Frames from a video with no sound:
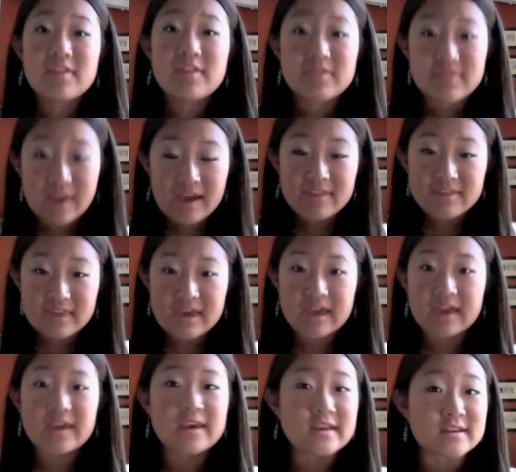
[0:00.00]
That
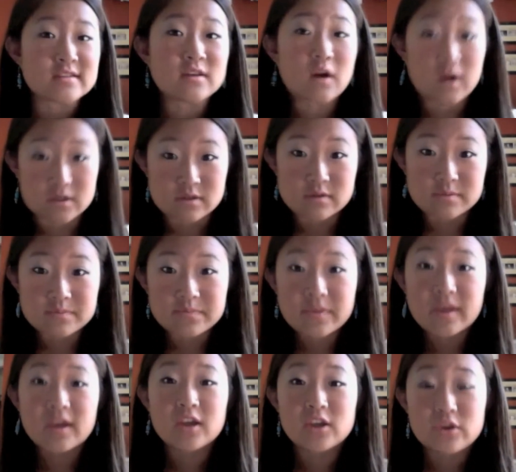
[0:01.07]
thing is awesome.
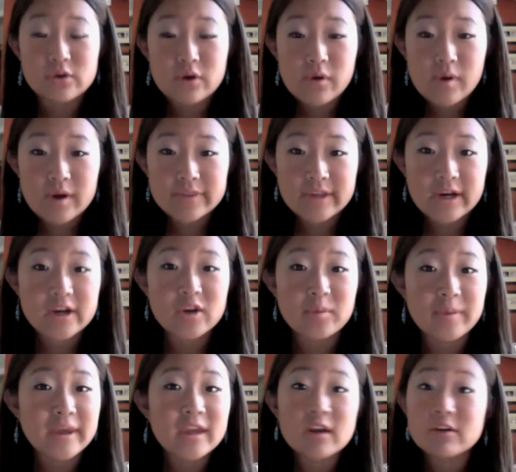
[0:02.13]
You go on there, you
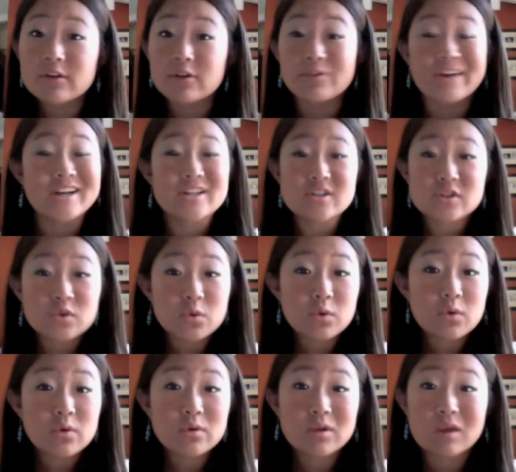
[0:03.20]
find your
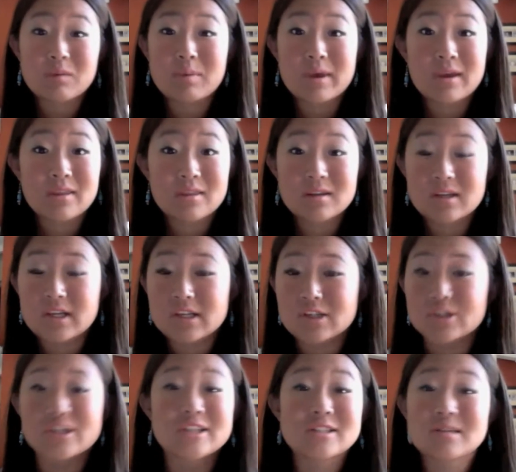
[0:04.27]
school, you pick the
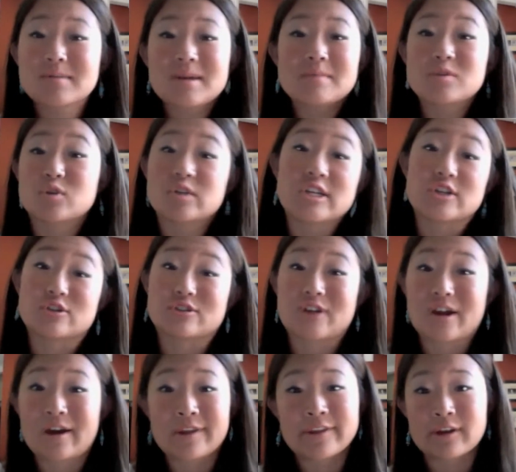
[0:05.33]
teacher, and sometimes your teacher's
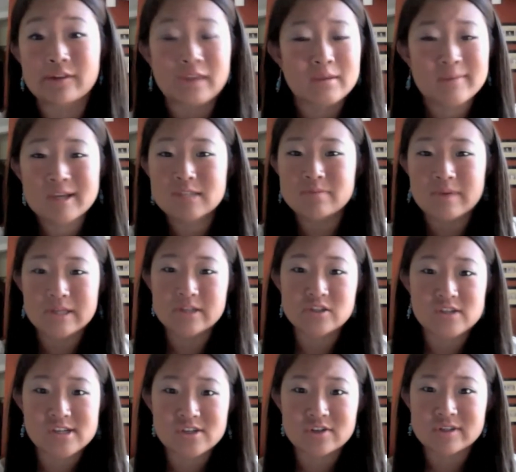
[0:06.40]
not on there. Like my
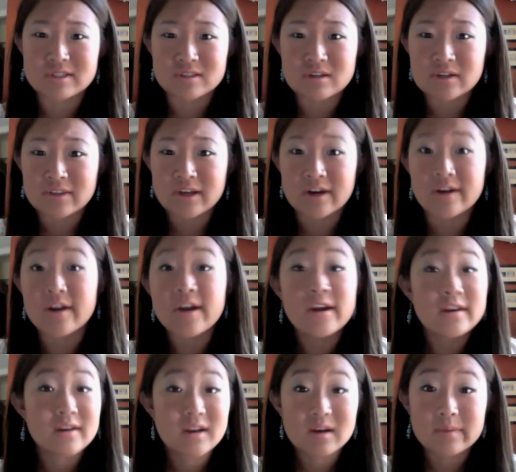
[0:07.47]
Spanish teacher isn't on there,
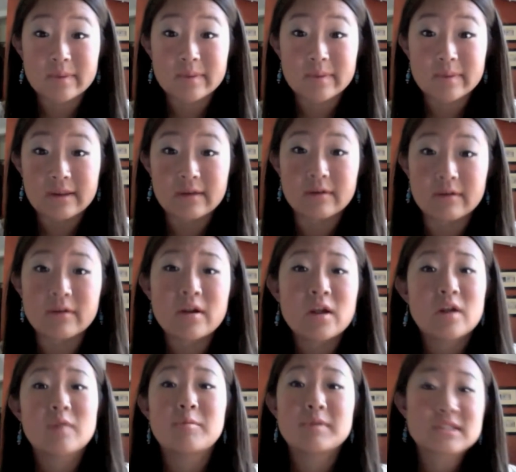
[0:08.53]
not a big deal.
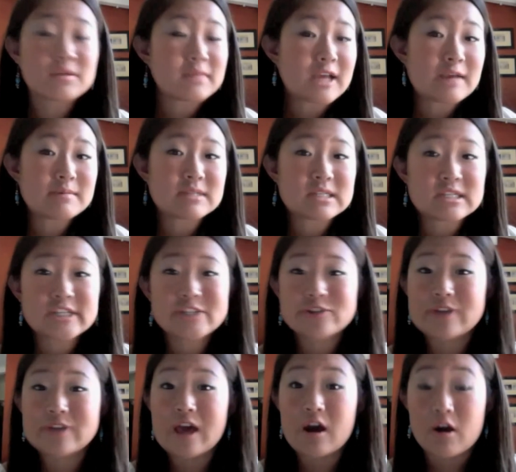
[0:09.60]
But sometimes the
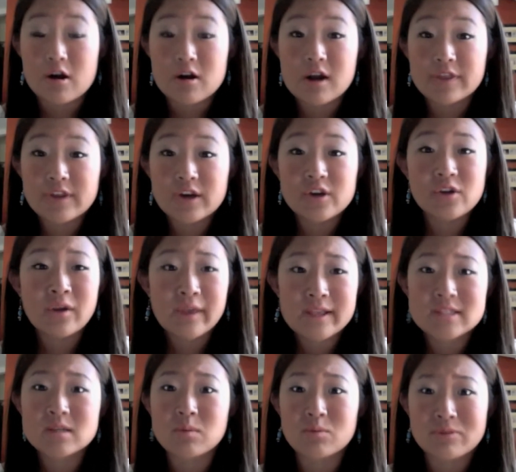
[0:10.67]
teachers that are on there, you can
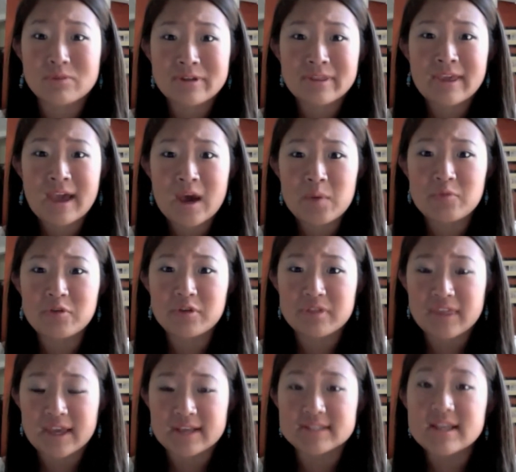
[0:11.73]
get some really helpful
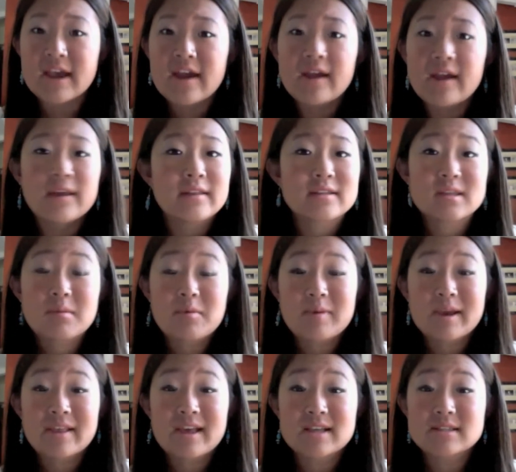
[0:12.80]
things. Some of
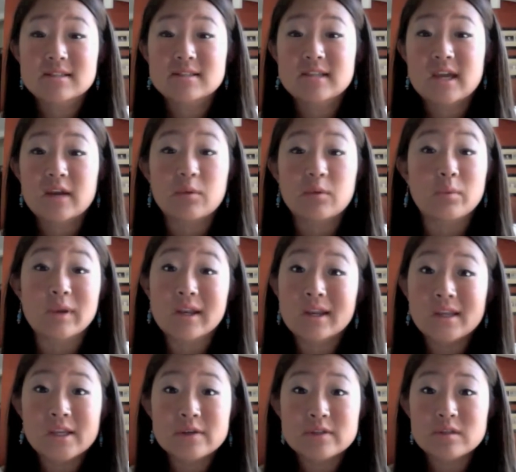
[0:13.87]
my classes said, we
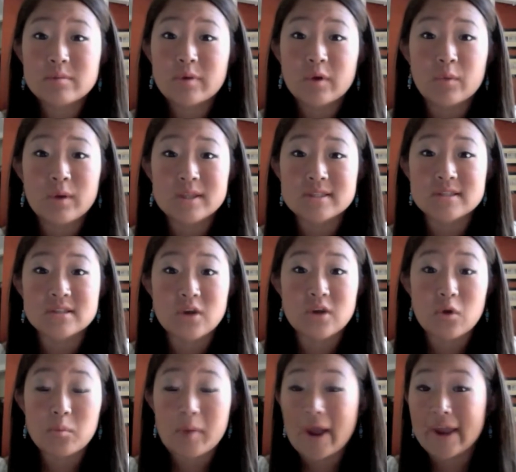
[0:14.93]
didn't use the book once,
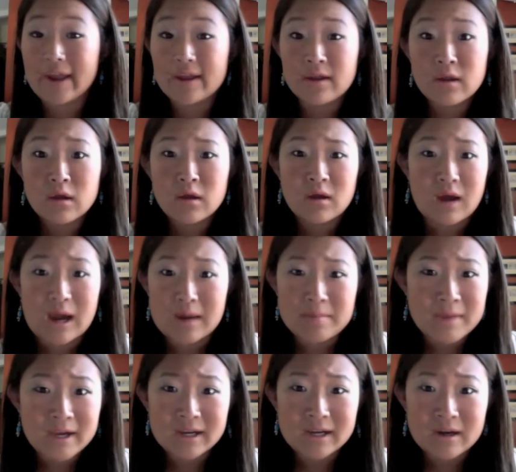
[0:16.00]
don't buy it.
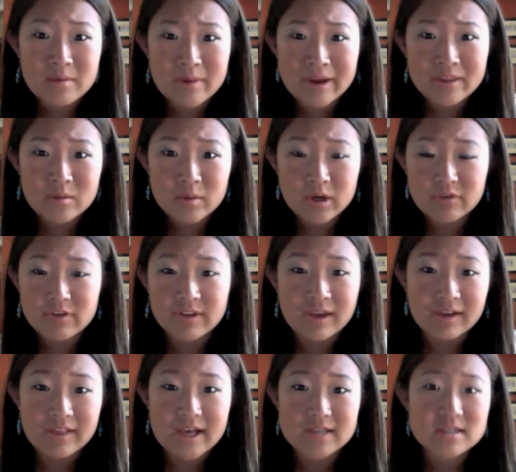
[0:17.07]
I'm not going to buy the book for
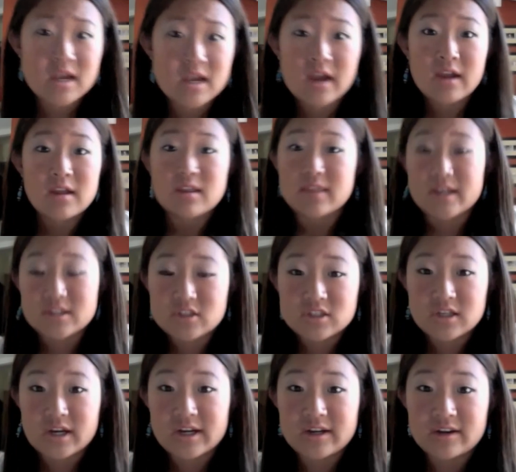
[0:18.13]
that class. That's
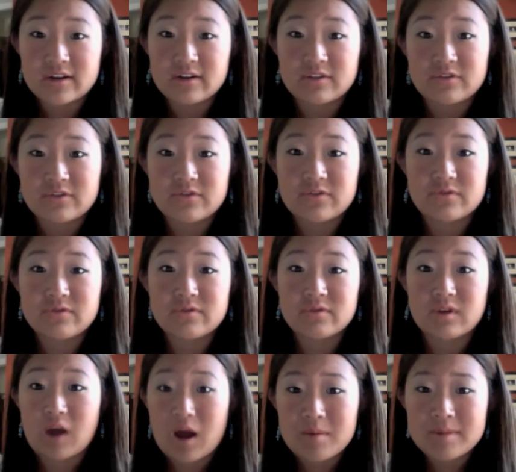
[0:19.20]
just kind of
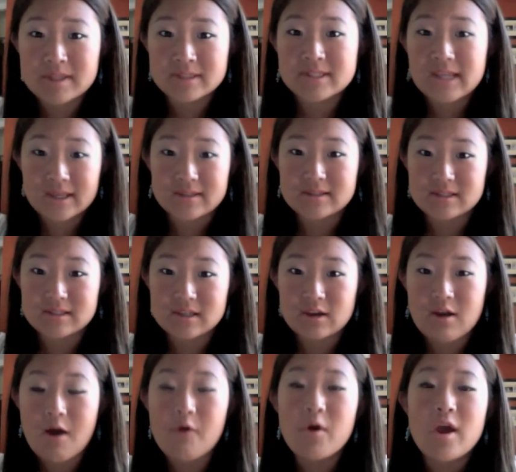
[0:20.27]
common sense,
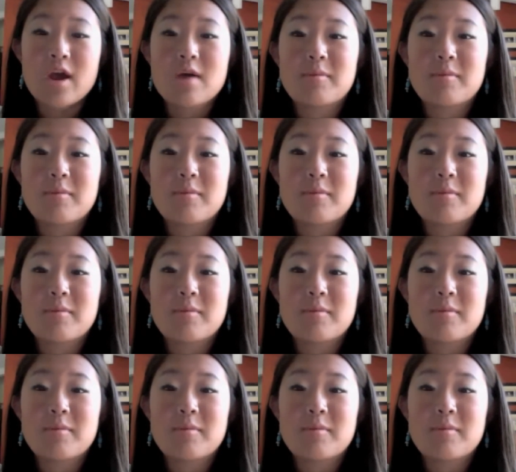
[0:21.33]
you know?